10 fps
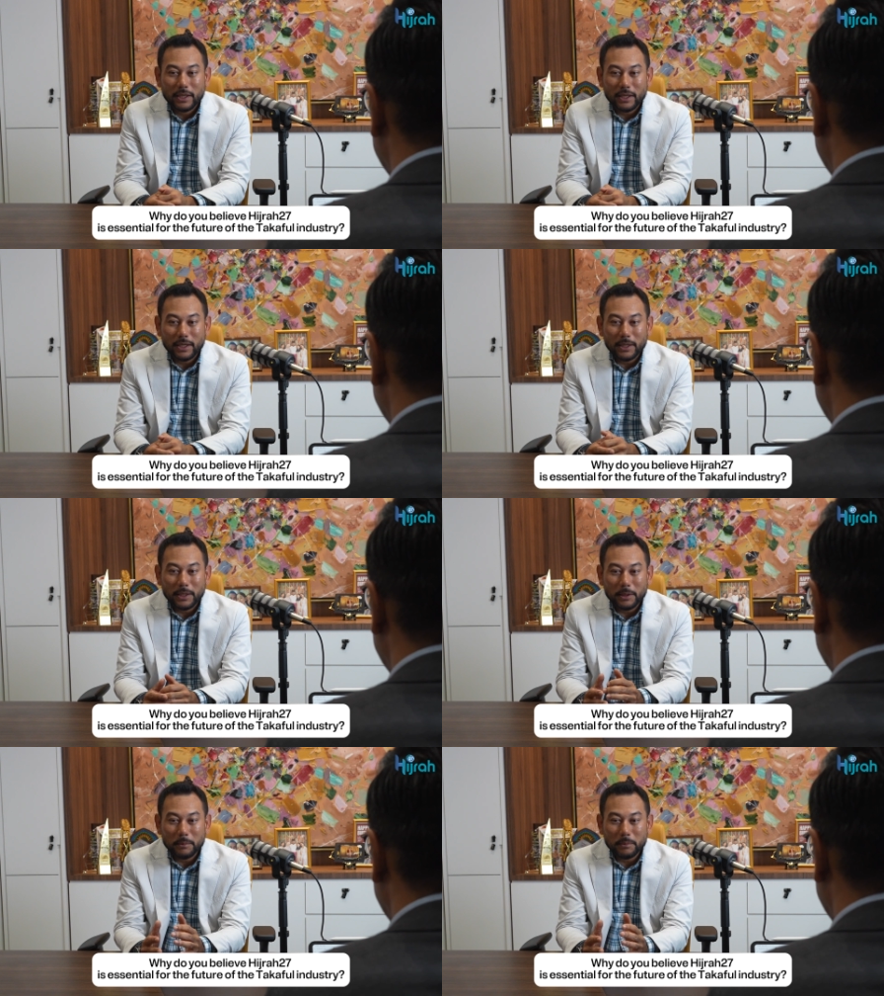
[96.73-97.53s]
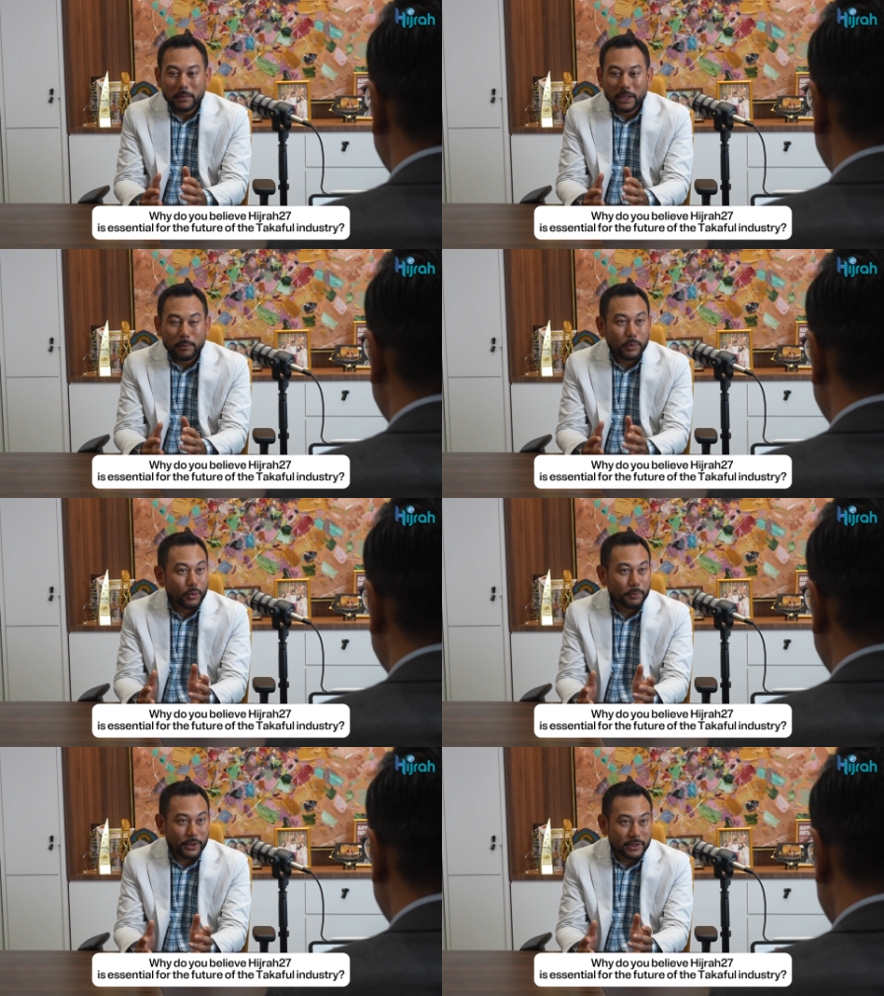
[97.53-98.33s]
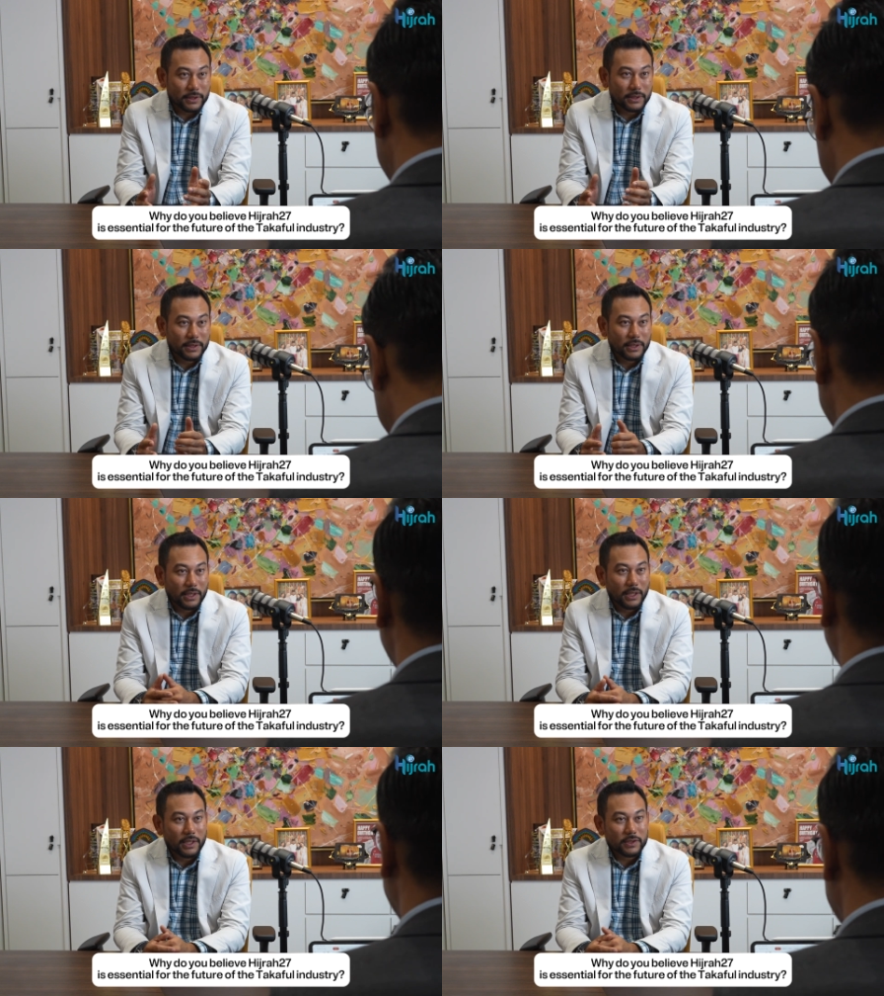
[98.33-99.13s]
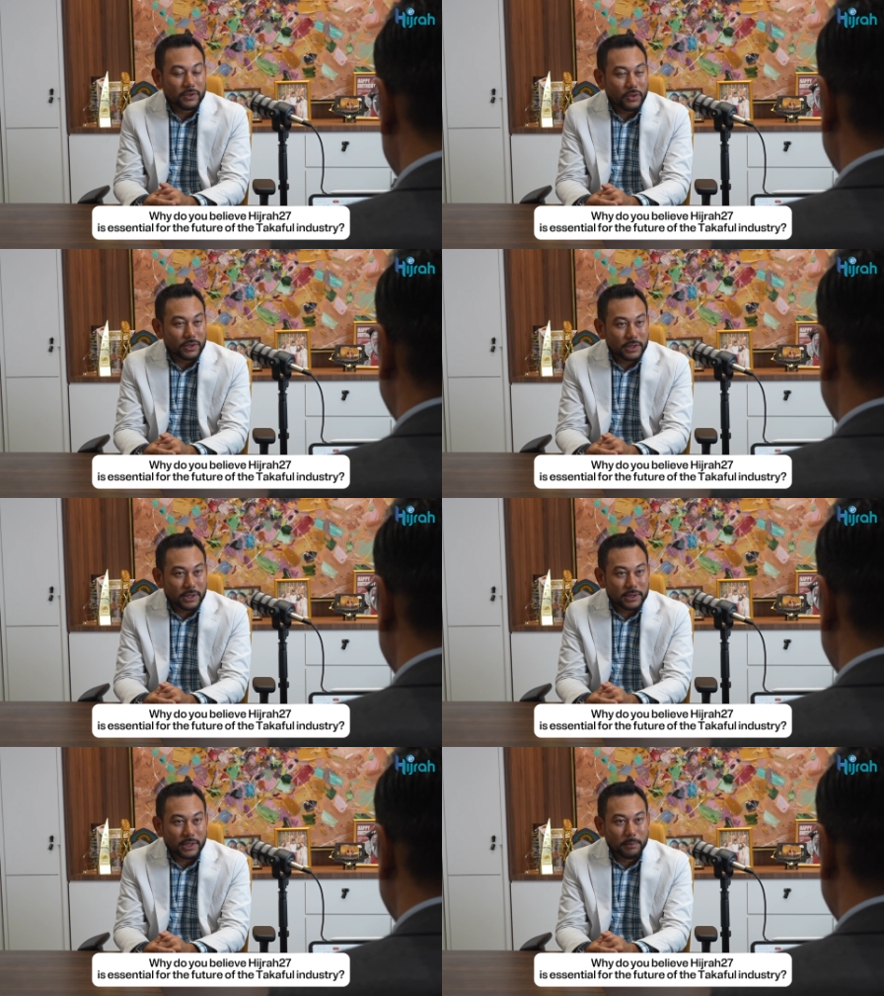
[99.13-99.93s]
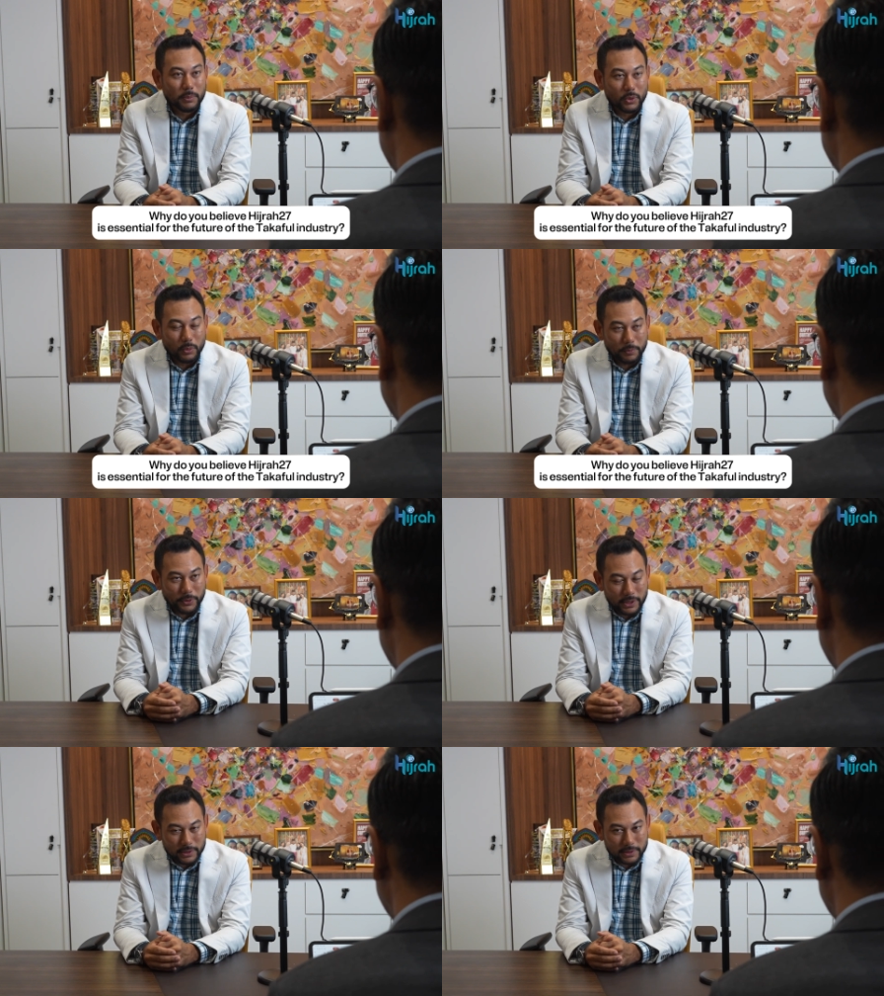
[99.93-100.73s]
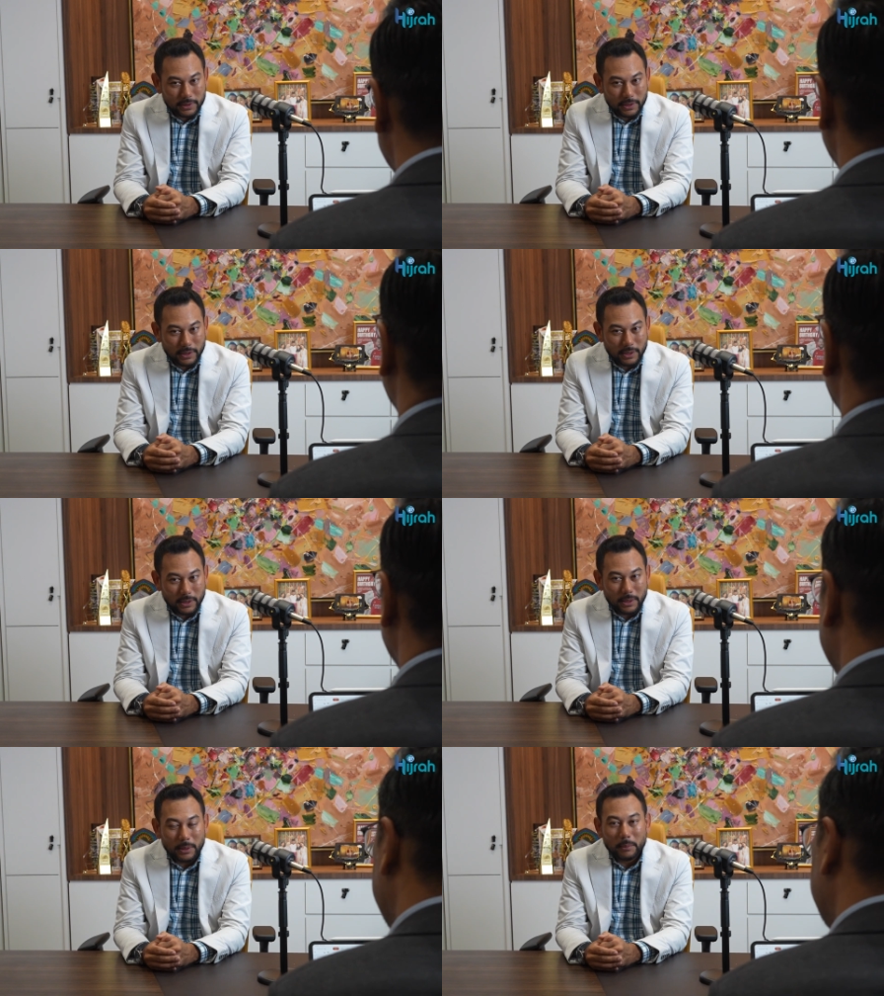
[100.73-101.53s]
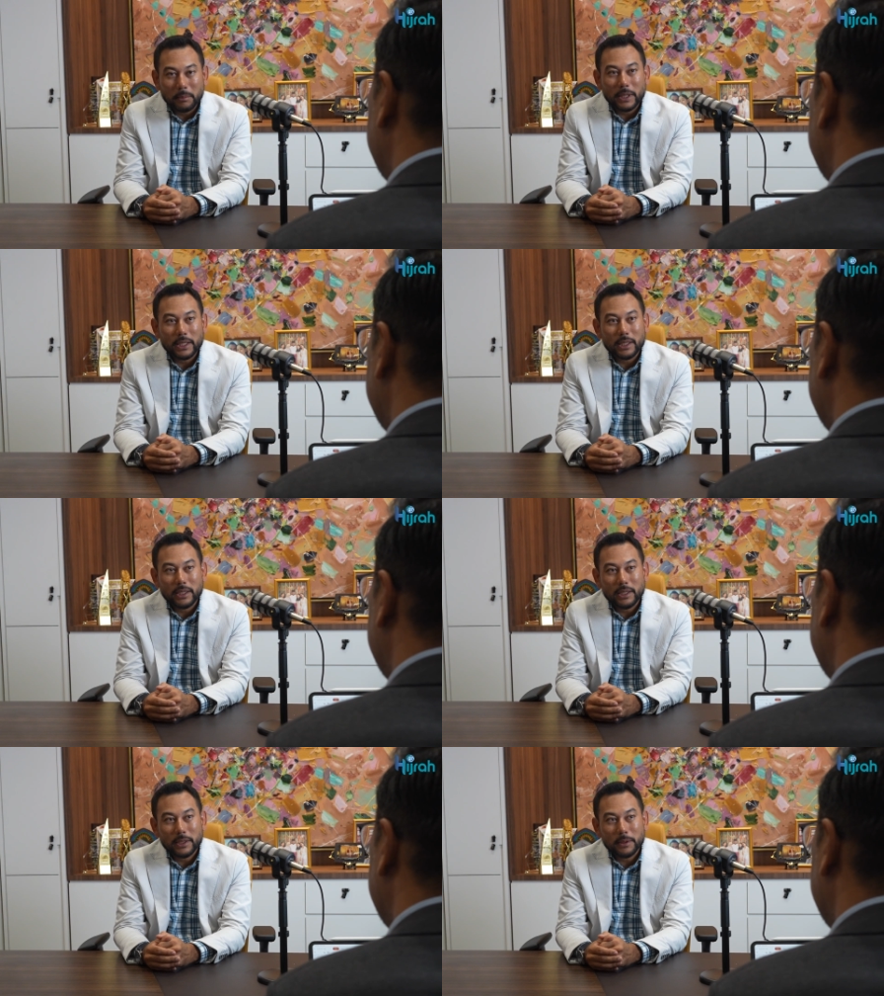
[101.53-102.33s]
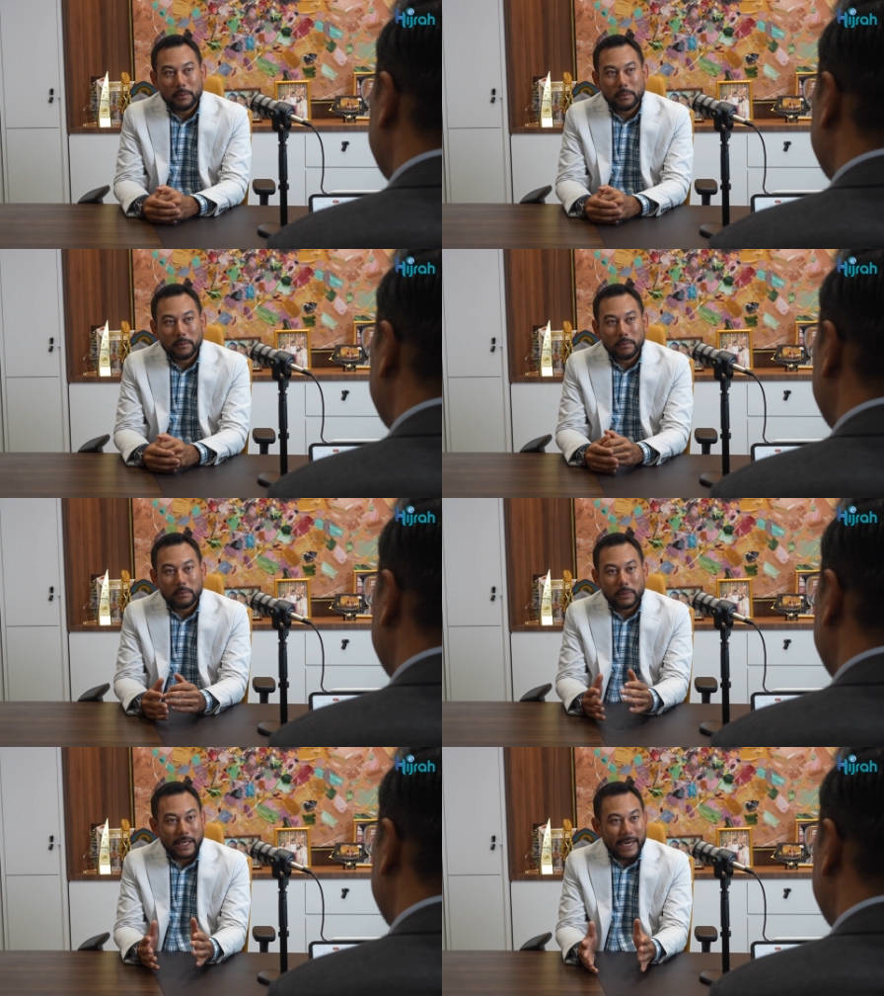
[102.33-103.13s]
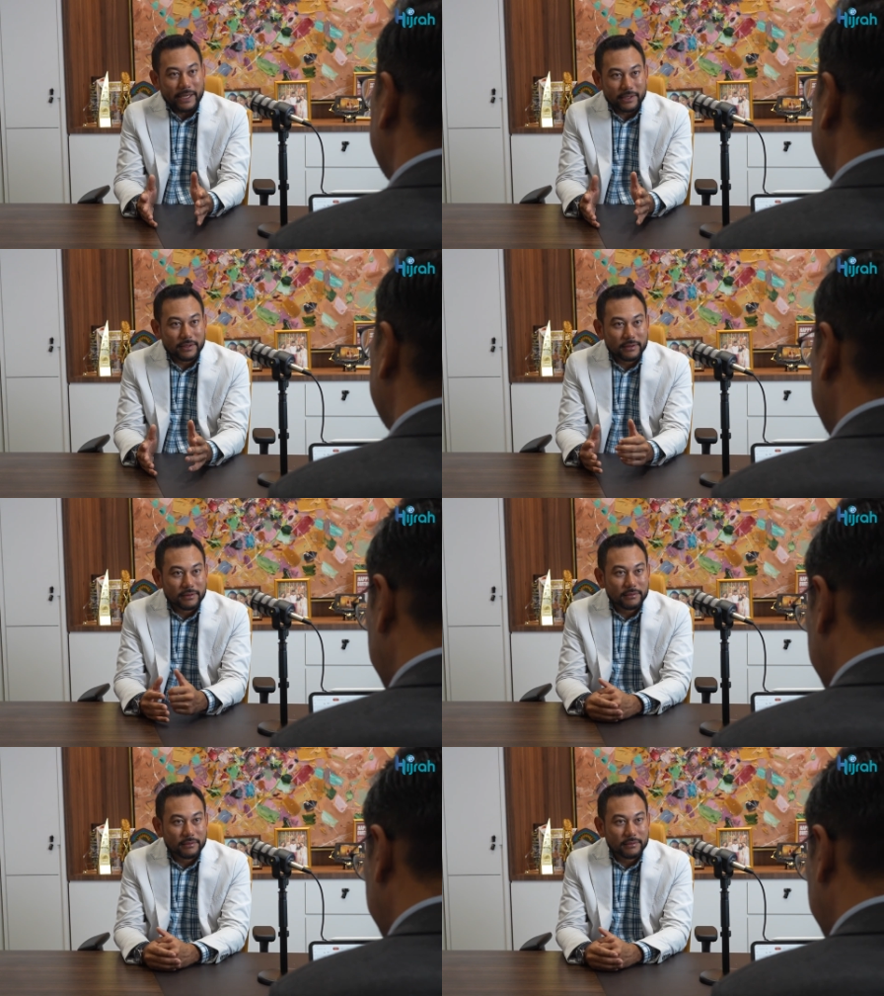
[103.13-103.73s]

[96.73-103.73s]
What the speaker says: a blueprint. It is not just a blueprint, but a guide.